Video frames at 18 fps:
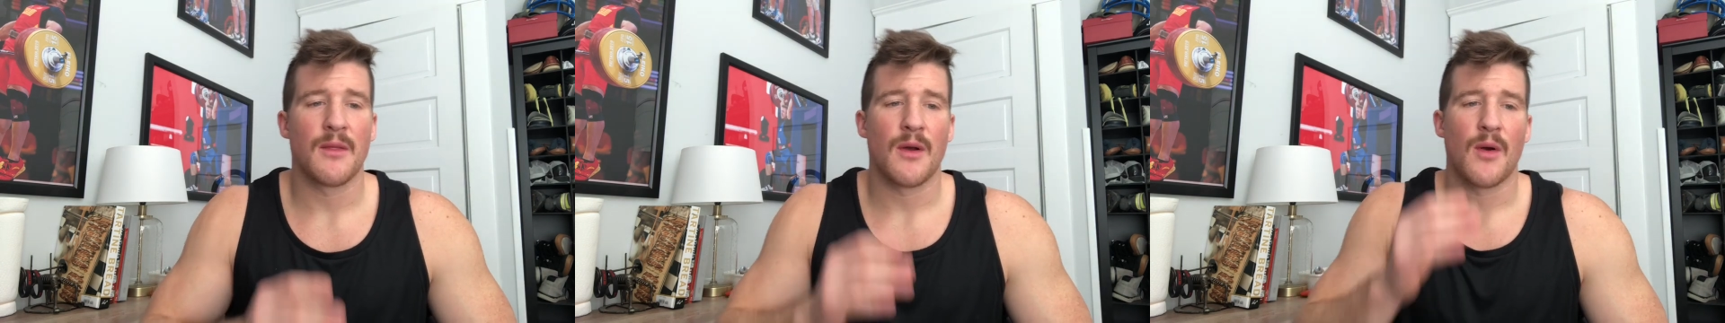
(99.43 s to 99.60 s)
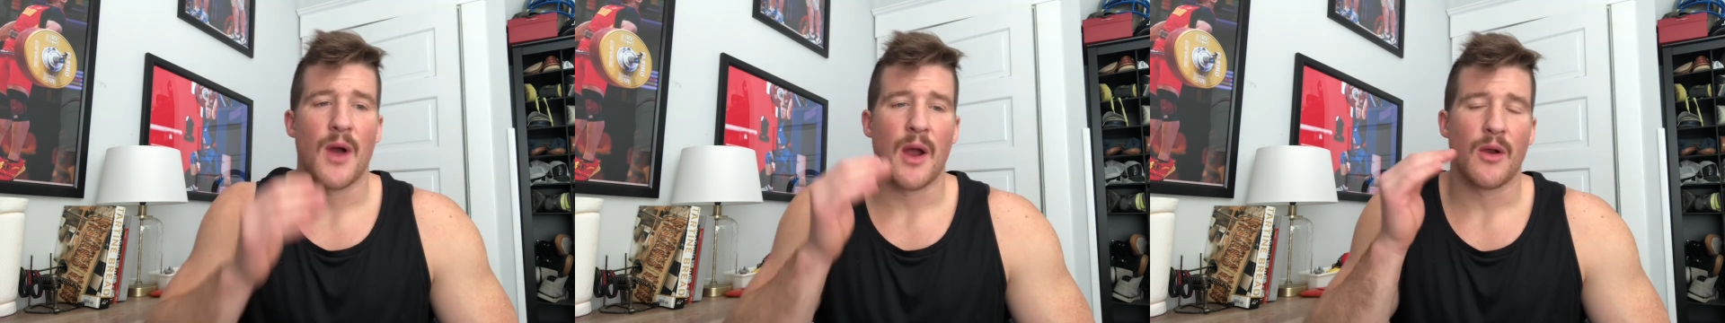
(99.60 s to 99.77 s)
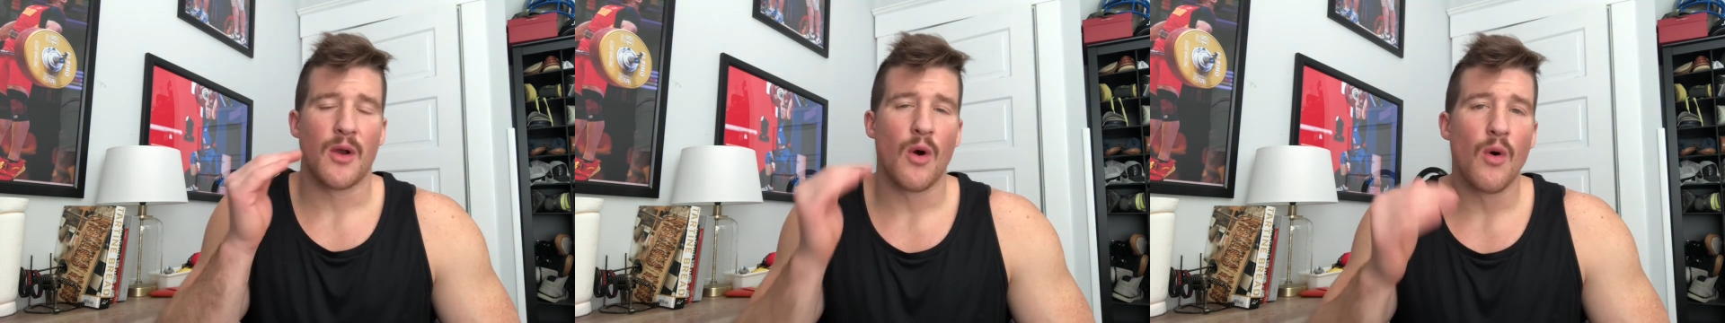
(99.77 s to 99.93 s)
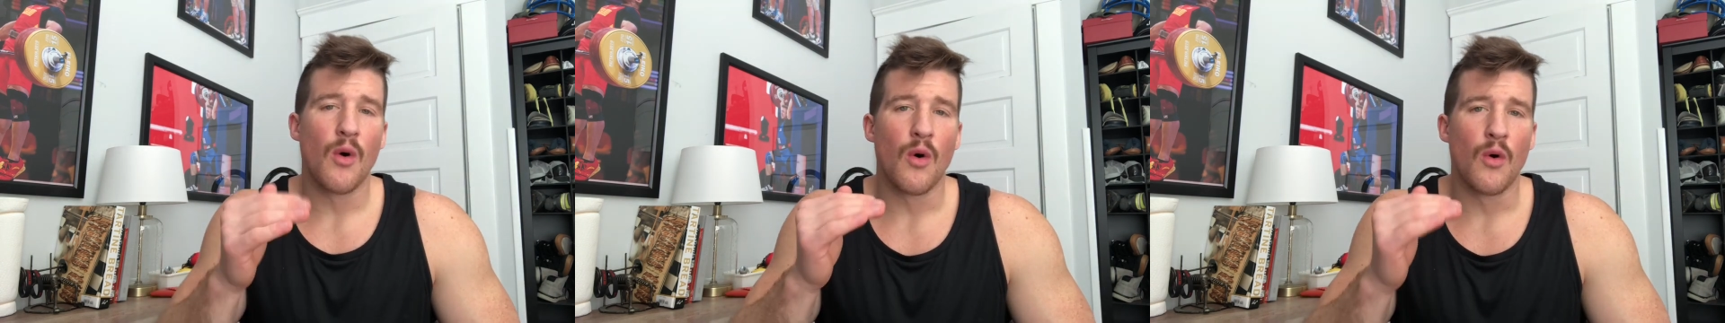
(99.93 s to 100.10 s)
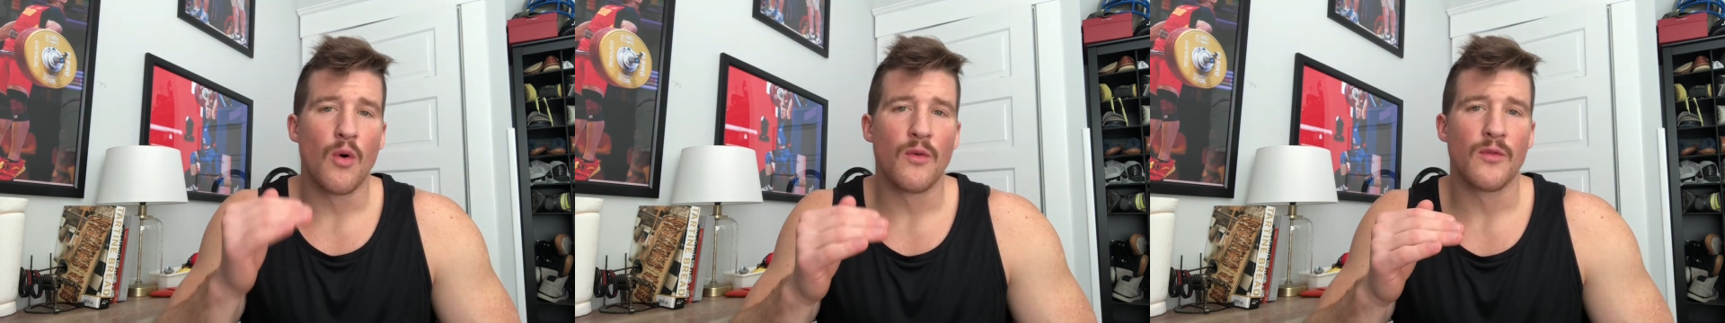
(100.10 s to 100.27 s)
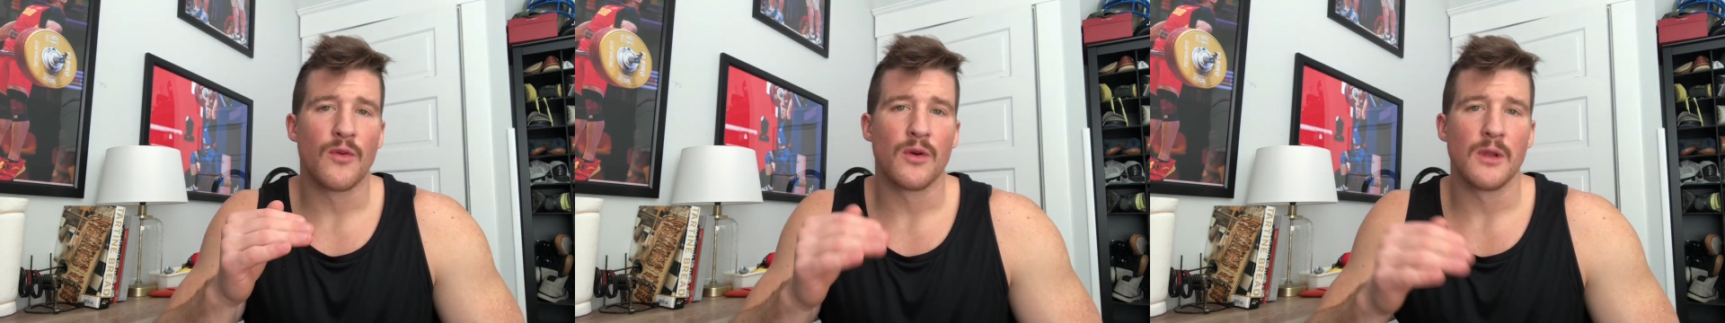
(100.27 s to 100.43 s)
I go
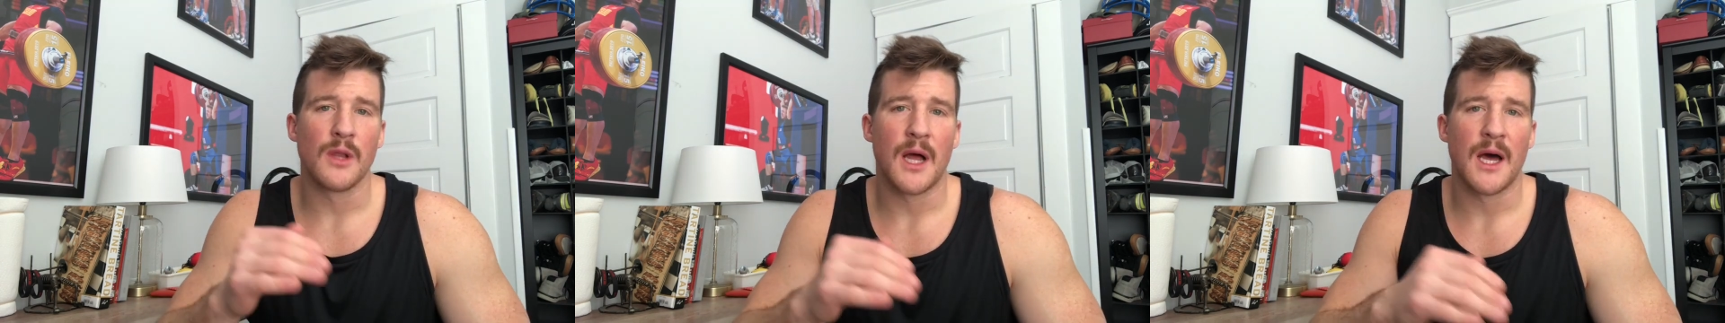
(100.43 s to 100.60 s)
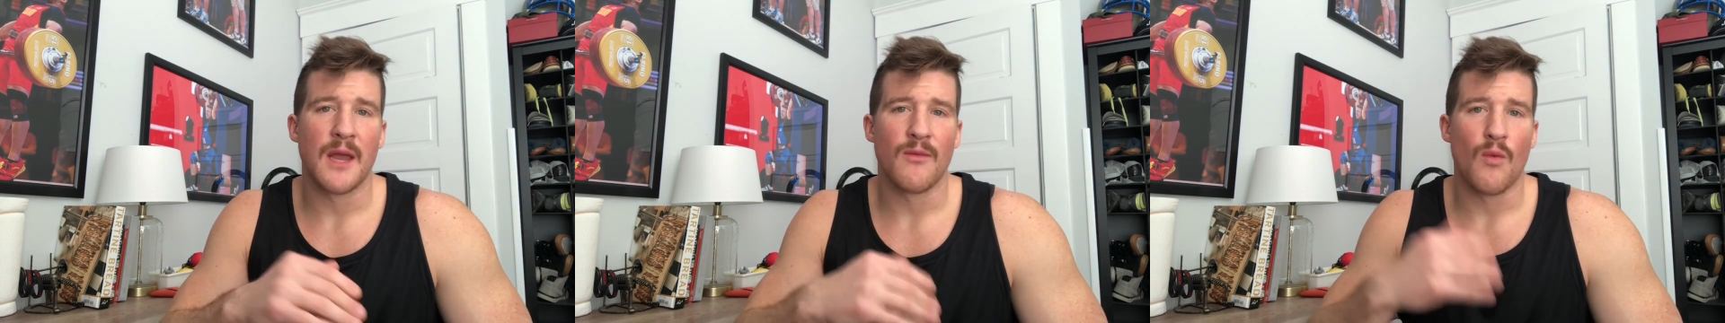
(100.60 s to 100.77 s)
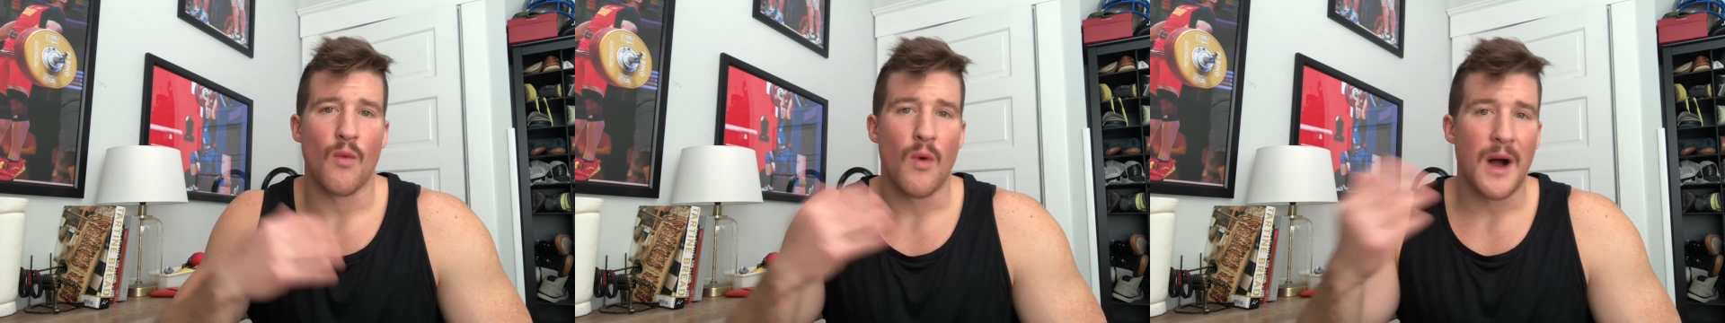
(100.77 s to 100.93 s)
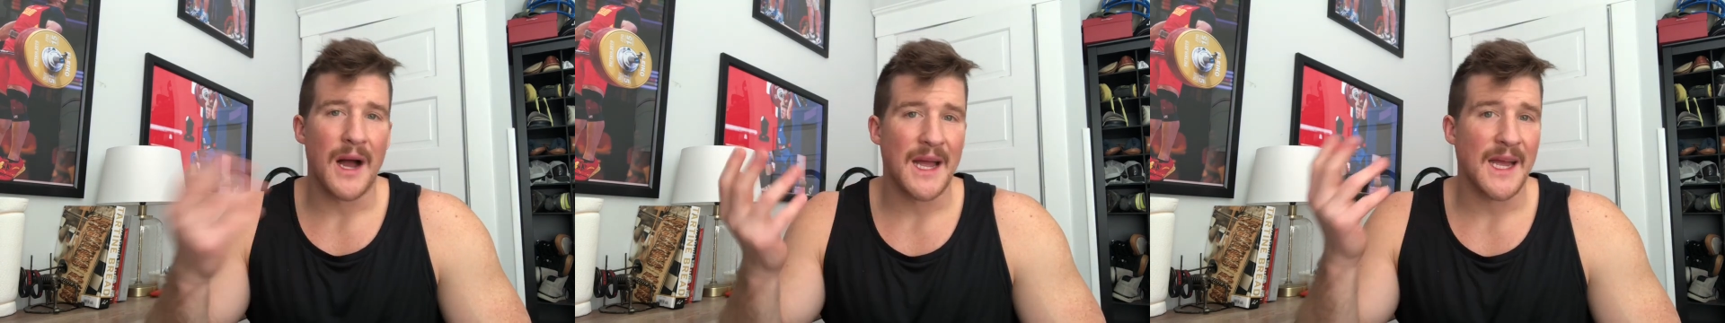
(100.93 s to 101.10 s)
over a lot of why